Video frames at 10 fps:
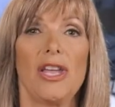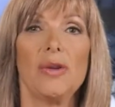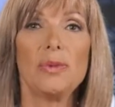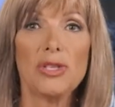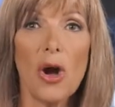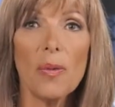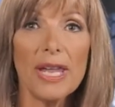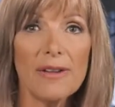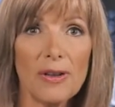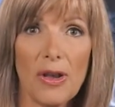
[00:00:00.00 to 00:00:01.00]
You don't
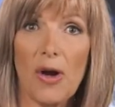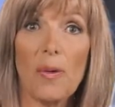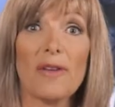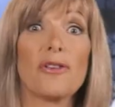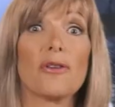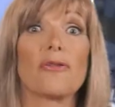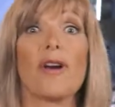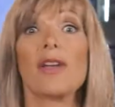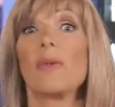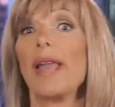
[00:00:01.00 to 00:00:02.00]
even know if your
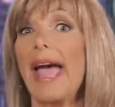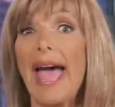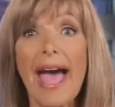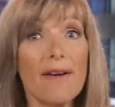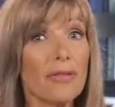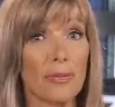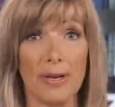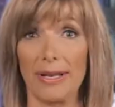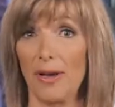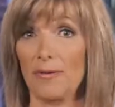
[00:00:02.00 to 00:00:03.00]
friend would have
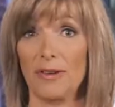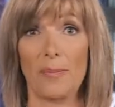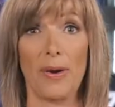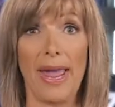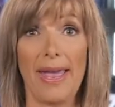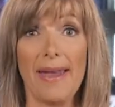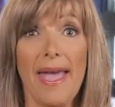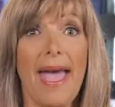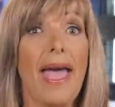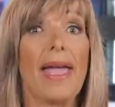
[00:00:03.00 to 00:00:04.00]
three loaves of bread.
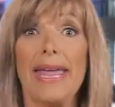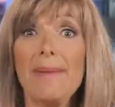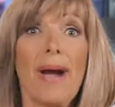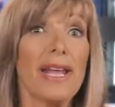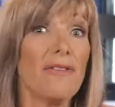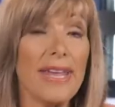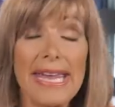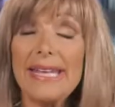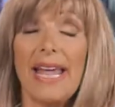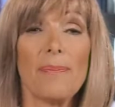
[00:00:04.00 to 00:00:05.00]
He might have
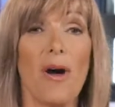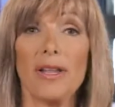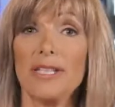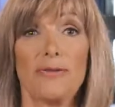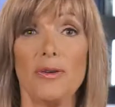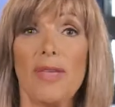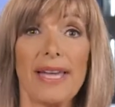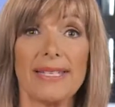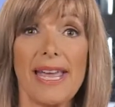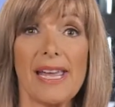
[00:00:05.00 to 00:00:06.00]
eaten up all his food
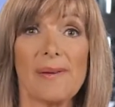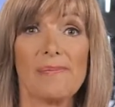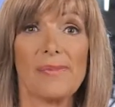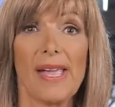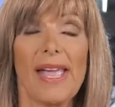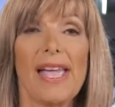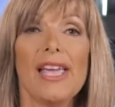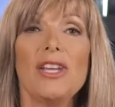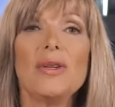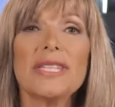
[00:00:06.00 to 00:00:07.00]
that day.
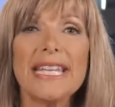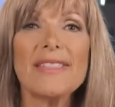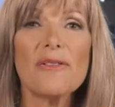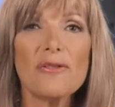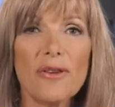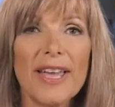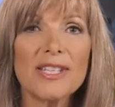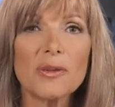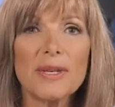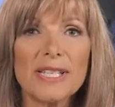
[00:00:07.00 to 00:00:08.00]
You see the
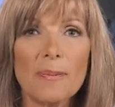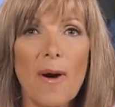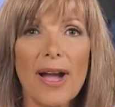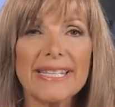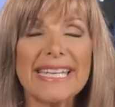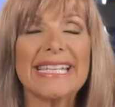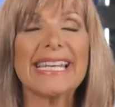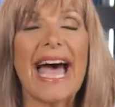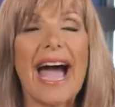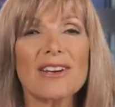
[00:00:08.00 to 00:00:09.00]
friend's response? It's
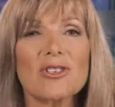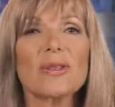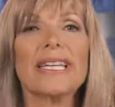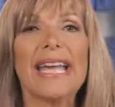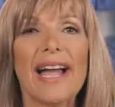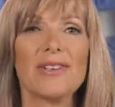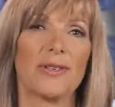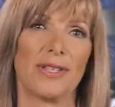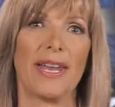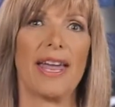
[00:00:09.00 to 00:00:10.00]
actually
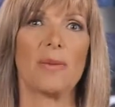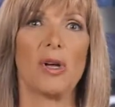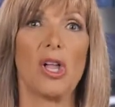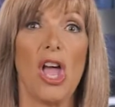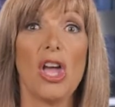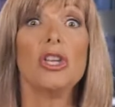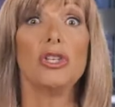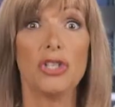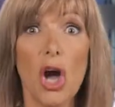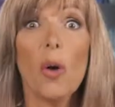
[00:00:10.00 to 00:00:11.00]
understandable.
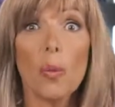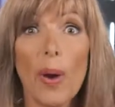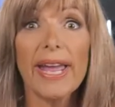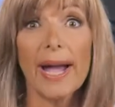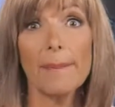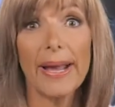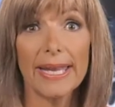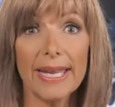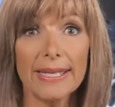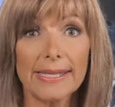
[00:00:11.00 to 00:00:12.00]
Don't wake up my
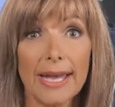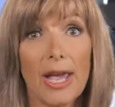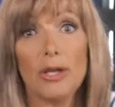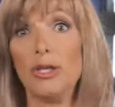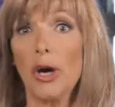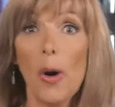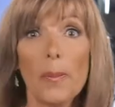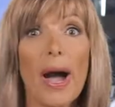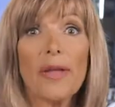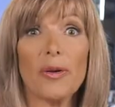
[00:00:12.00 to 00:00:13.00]
kids. Don't
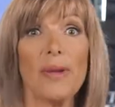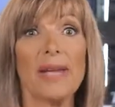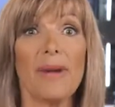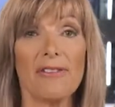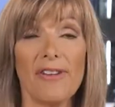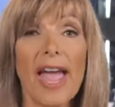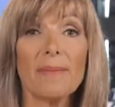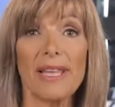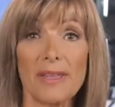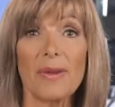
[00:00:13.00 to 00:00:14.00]
bother me and my
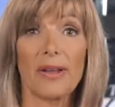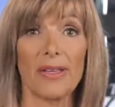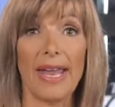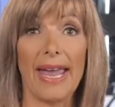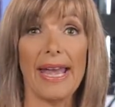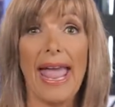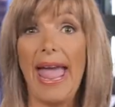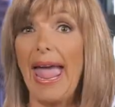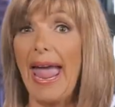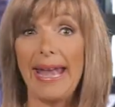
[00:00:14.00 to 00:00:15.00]
family in the middle of the night.
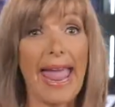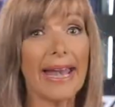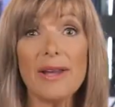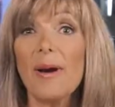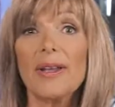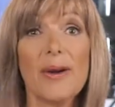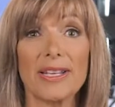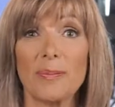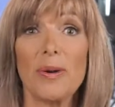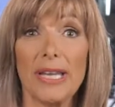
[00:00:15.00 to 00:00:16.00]
And anyone who
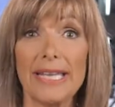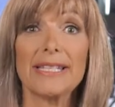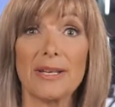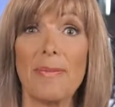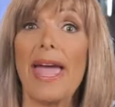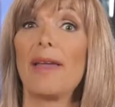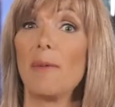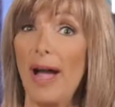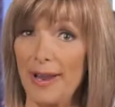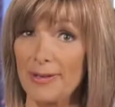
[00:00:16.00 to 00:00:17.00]
has put kids to bed
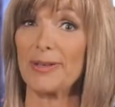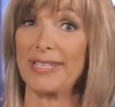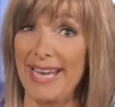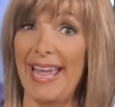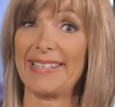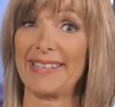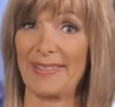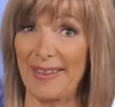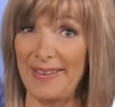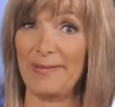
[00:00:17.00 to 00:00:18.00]
understands
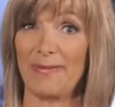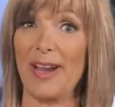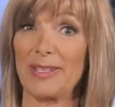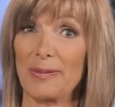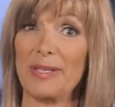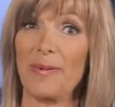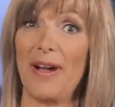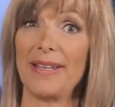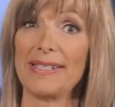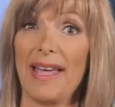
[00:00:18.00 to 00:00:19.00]
the friend's
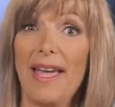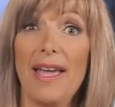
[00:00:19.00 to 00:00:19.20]
response.